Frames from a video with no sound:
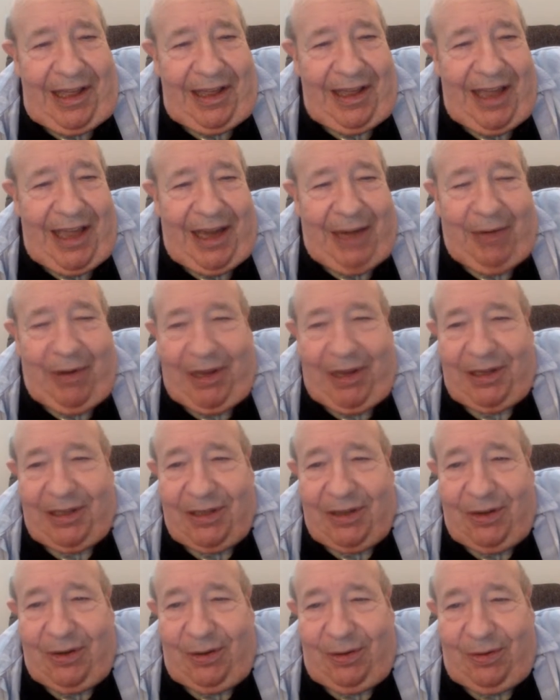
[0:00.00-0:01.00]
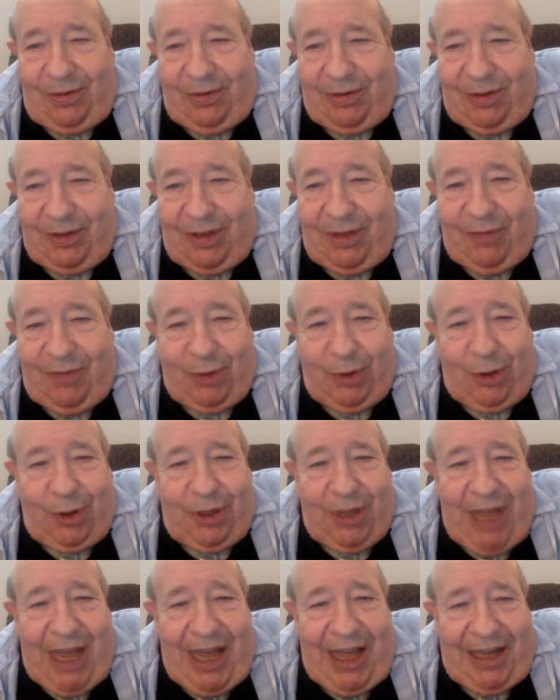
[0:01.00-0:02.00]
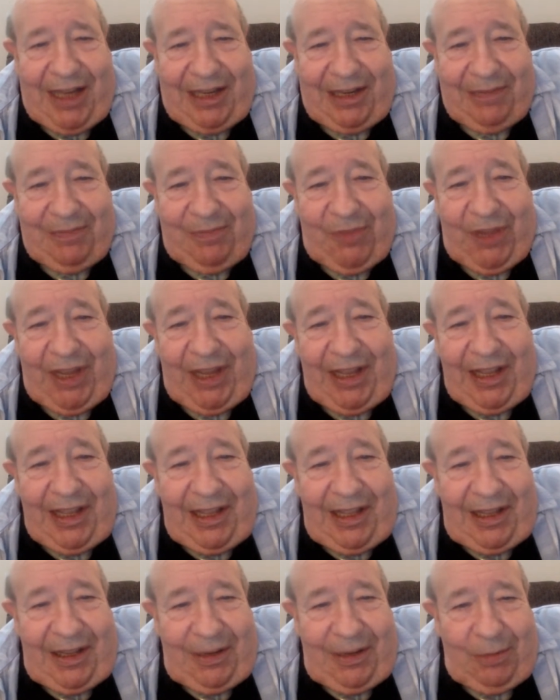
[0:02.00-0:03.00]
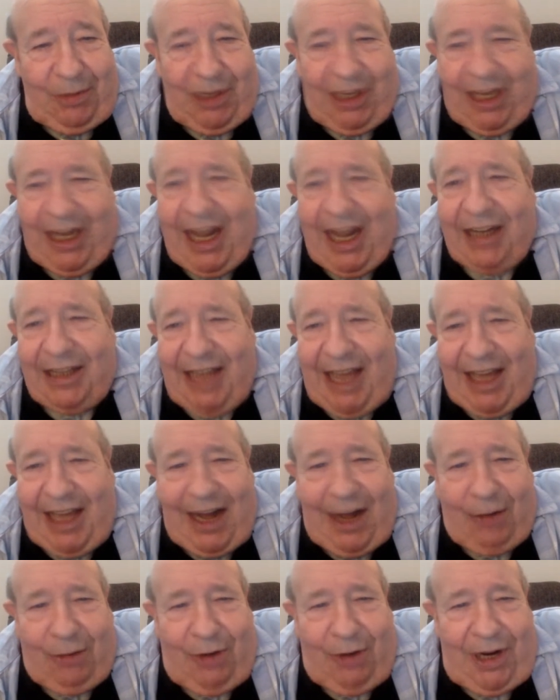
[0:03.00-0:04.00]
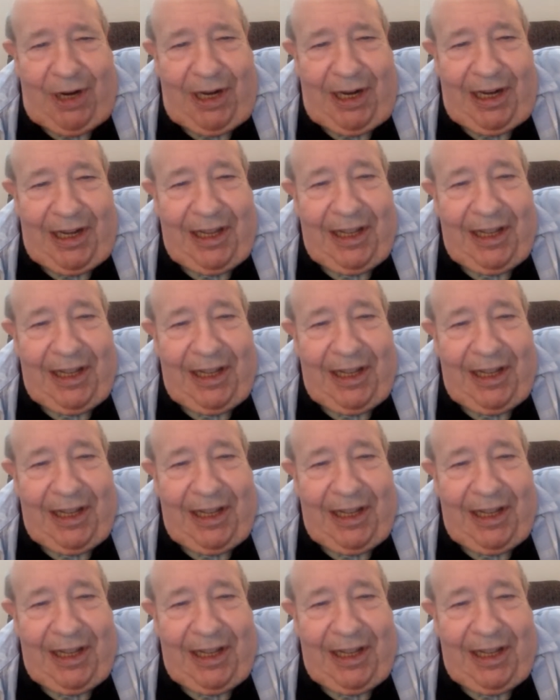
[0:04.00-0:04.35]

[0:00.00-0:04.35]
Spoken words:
Anyway, so live and learn that. We can edit that out, right?